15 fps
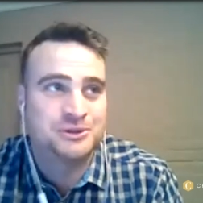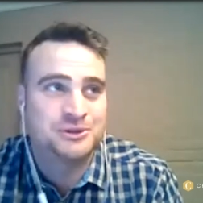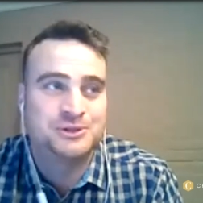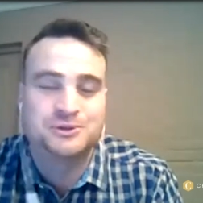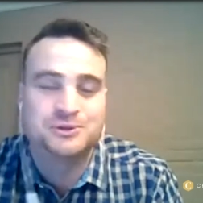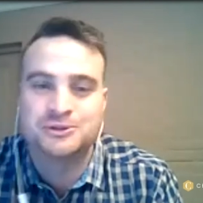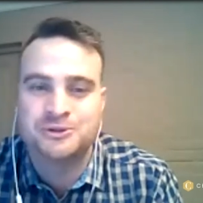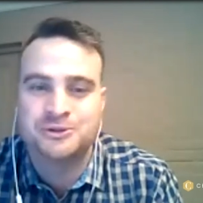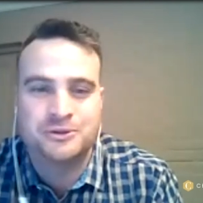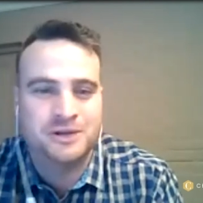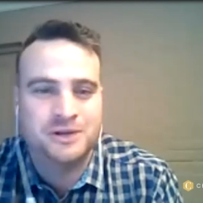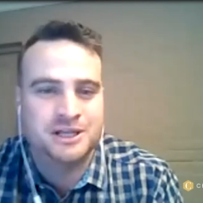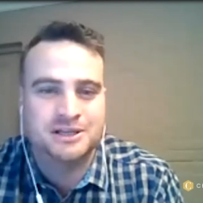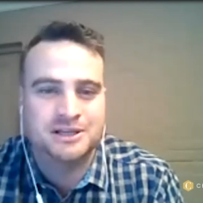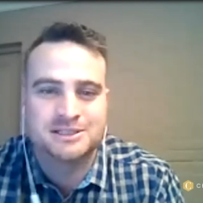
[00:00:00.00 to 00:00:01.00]
two to
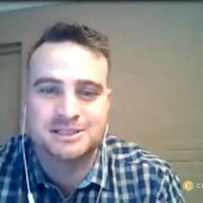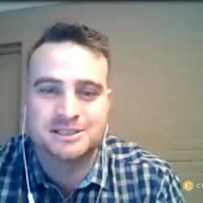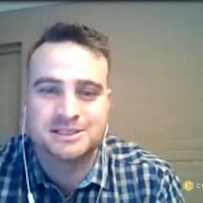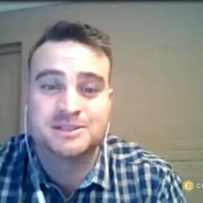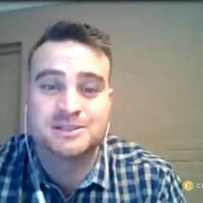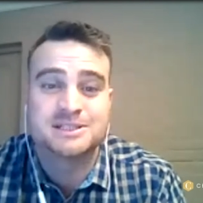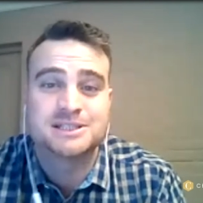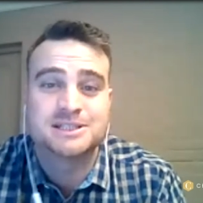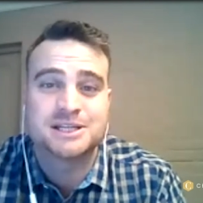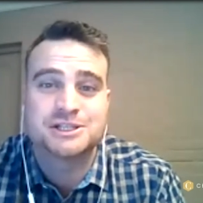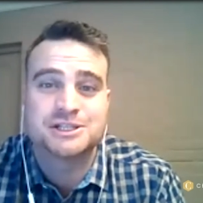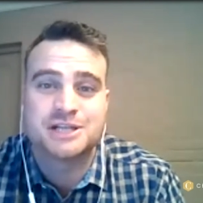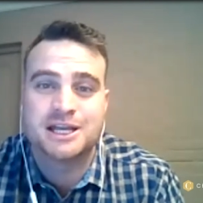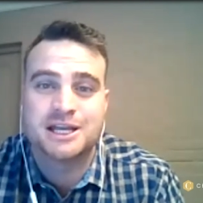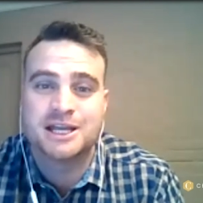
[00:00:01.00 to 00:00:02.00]
three years has been
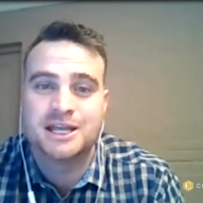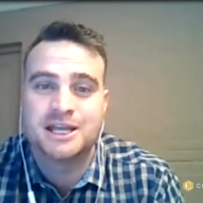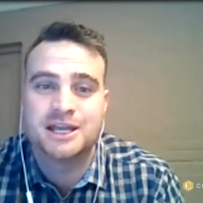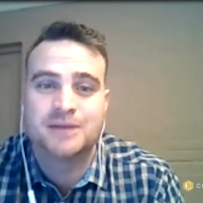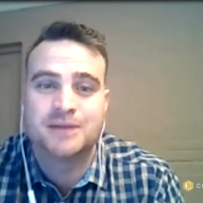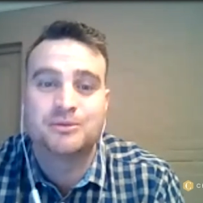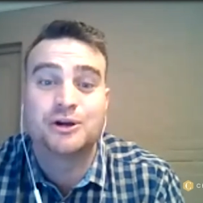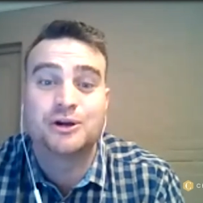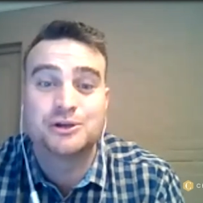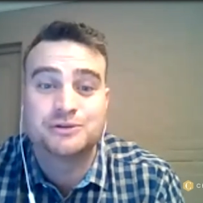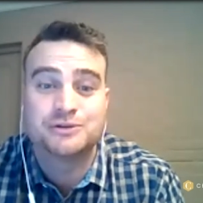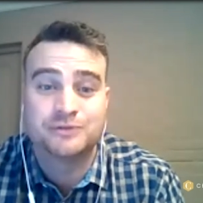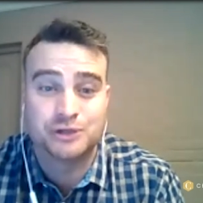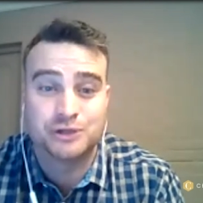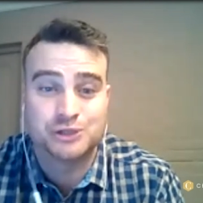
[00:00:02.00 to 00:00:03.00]
such a um,
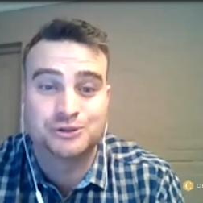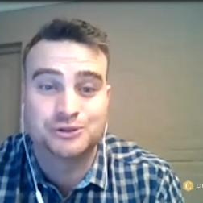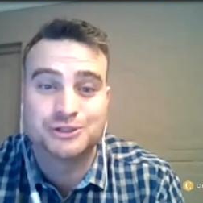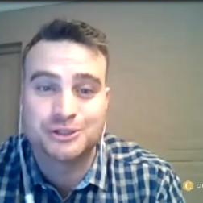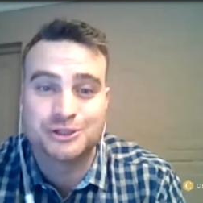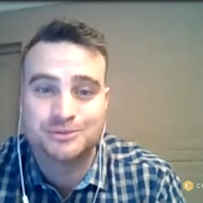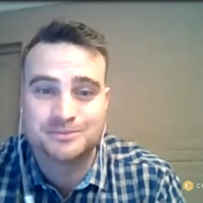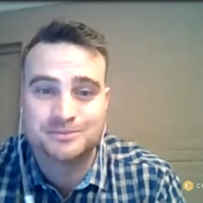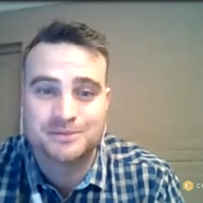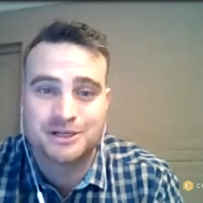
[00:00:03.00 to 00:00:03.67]
controversial term.